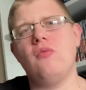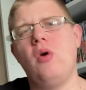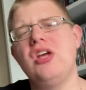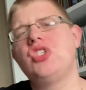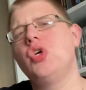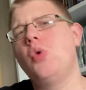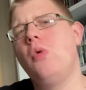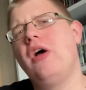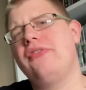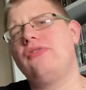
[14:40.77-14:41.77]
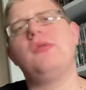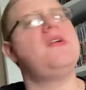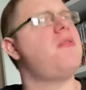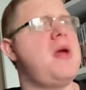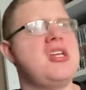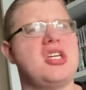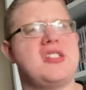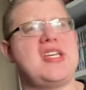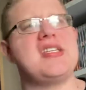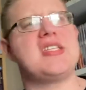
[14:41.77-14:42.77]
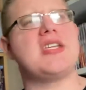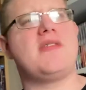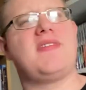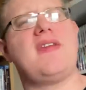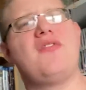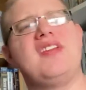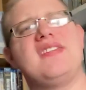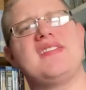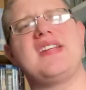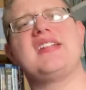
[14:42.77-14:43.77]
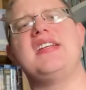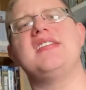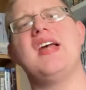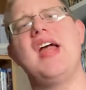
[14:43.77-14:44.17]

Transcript: What is your worst story from each seasons of the 70s and 60s?